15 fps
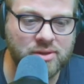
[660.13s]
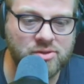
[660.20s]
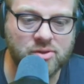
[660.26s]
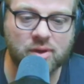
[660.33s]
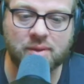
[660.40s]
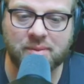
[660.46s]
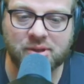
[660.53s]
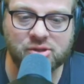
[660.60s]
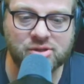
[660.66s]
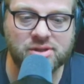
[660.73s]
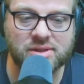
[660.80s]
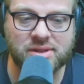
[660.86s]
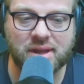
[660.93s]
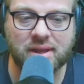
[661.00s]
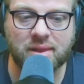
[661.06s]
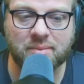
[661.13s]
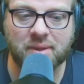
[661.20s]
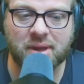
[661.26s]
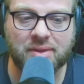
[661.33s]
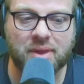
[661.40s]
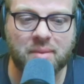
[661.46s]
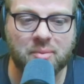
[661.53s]
So give me just a second, let
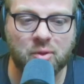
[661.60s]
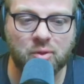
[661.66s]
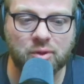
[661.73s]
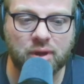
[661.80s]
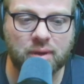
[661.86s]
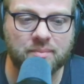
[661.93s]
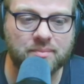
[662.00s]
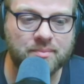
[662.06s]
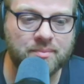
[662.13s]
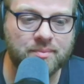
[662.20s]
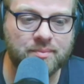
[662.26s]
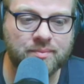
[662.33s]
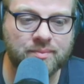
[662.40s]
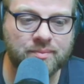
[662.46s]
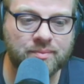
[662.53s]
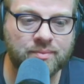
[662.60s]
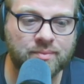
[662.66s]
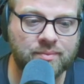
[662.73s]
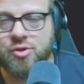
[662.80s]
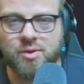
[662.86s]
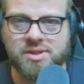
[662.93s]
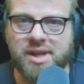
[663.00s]
that pulled up.
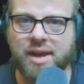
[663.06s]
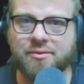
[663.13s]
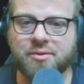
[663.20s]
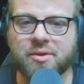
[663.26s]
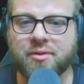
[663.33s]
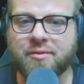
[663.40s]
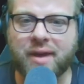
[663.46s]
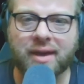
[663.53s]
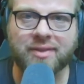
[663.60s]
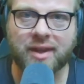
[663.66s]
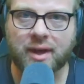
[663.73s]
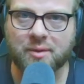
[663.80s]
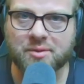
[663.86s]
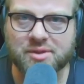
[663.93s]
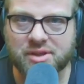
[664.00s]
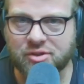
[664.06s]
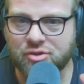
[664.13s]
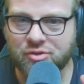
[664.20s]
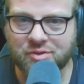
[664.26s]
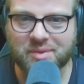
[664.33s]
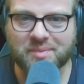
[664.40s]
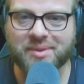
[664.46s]
So aside from the fact that I was
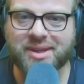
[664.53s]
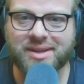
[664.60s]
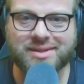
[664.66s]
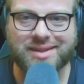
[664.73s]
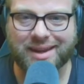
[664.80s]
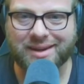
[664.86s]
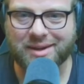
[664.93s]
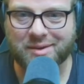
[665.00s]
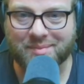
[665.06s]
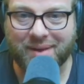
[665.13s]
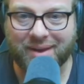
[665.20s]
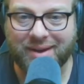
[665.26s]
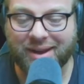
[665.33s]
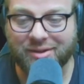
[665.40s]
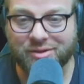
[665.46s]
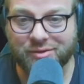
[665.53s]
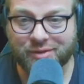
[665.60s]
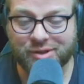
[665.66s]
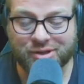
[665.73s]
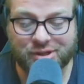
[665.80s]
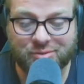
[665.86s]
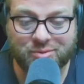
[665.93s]
extremely excited about how
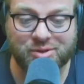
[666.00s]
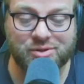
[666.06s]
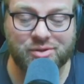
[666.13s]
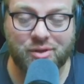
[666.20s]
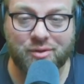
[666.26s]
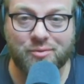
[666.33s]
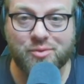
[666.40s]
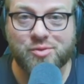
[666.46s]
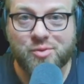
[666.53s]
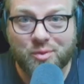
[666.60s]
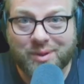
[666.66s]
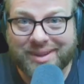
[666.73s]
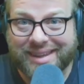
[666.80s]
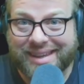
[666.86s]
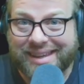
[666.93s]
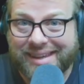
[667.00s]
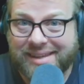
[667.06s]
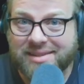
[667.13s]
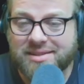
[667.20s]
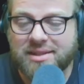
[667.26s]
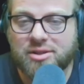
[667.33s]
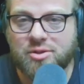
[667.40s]
DaVinci Resolve was really
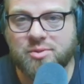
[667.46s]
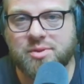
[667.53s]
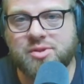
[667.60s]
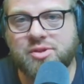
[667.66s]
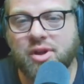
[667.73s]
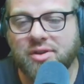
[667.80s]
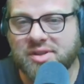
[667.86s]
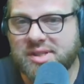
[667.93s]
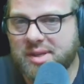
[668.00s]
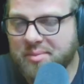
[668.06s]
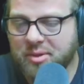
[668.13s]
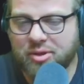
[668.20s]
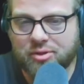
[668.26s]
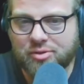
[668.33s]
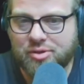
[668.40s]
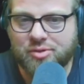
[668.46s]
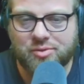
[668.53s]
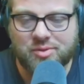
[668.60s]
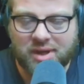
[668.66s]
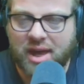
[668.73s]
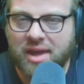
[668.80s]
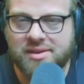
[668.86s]
easy to install, similar to
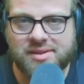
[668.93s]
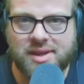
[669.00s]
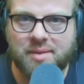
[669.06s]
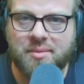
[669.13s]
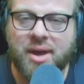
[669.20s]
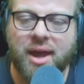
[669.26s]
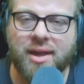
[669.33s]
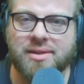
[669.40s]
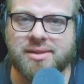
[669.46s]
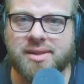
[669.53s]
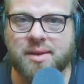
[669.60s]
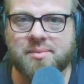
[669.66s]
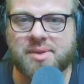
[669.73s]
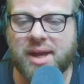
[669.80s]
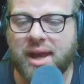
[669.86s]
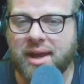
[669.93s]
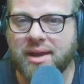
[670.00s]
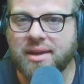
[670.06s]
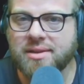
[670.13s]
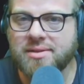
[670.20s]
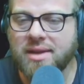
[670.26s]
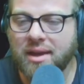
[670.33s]
the same concept
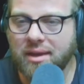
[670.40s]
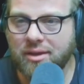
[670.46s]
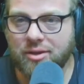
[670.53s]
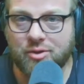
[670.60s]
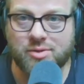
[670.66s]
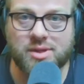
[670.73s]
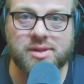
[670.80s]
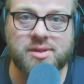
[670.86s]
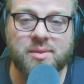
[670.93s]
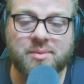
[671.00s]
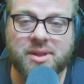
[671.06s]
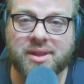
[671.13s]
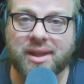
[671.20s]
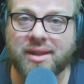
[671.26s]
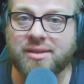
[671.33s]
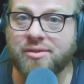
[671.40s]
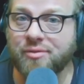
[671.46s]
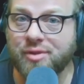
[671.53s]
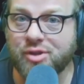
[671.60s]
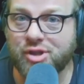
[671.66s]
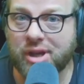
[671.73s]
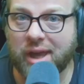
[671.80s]
as using something like
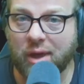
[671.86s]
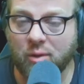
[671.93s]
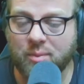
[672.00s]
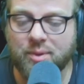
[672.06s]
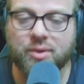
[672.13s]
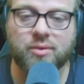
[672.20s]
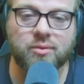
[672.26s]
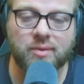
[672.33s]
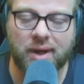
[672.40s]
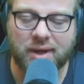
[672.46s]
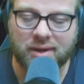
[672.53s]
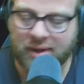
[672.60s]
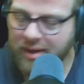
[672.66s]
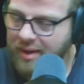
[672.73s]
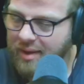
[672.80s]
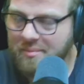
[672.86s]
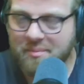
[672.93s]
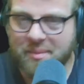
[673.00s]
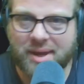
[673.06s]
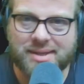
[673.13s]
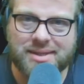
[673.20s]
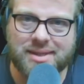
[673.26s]
DaVinci Helper, right?
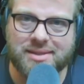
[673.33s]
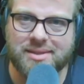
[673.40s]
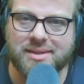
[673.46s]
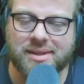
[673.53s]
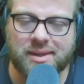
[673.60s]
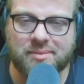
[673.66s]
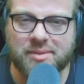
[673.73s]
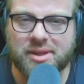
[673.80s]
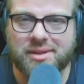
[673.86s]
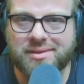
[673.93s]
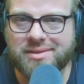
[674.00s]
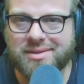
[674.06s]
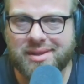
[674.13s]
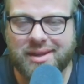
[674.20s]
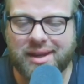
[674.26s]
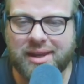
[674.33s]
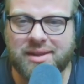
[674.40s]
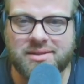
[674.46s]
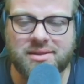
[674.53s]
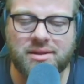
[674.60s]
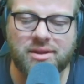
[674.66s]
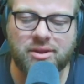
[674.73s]
Makes it seamless and
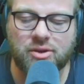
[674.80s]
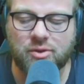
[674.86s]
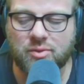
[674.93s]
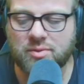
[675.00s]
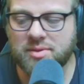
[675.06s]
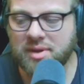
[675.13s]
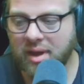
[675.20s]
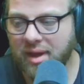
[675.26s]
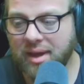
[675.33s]
easy to use.